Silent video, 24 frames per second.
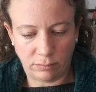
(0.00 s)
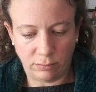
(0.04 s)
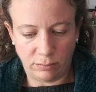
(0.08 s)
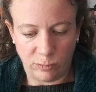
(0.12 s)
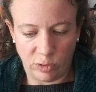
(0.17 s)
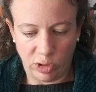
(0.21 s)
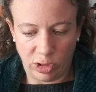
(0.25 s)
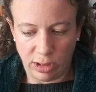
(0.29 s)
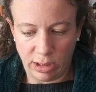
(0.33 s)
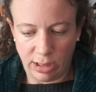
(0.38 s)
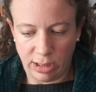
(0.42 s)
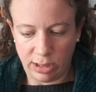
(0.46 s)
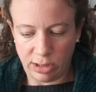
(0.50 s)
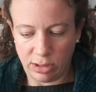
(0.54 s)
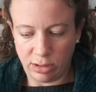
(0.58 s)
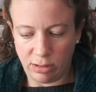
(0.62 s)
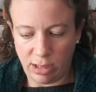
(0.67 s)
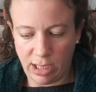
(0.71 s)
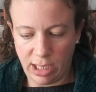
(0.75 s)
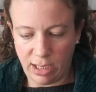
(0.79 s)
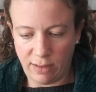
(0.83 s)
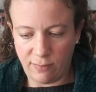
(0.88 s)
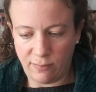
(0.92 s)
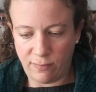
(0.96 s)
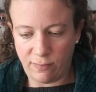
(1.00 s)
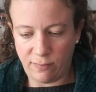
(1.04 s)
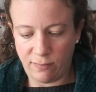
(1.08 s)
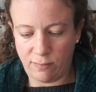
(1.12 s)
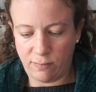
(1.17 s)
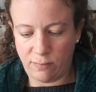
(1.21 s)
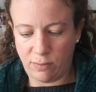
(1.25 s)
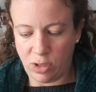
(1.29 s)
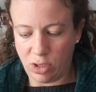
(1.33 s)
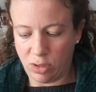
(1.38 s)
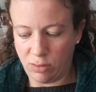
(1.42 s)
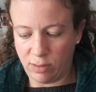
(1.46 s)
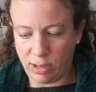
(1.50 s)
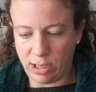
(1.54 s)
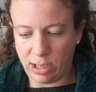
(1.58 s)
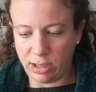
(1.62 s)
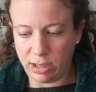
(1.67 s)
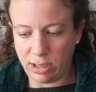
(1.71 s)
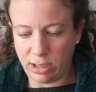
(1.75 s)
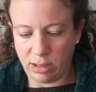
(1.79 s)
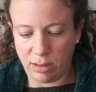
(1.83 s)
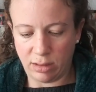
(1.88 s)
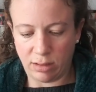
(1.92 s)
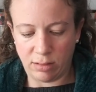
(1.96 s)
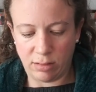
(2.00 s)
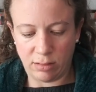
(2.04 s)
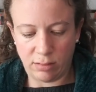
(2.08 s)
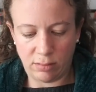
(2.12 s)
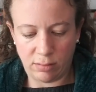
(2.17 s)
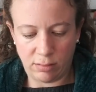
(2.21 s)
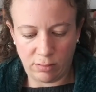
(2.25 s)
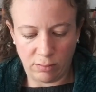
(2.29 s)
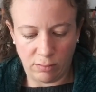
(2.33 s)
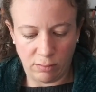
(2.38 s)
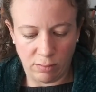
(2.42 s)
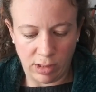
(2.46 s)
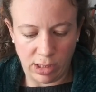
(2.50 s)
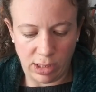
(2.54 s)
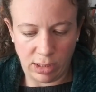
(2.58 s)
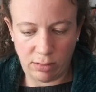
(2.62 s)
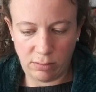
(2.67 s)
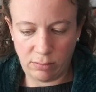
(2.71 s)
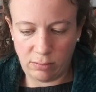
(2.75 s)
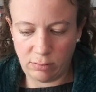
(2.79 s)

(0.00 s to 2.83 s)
Okay, so I have no idea what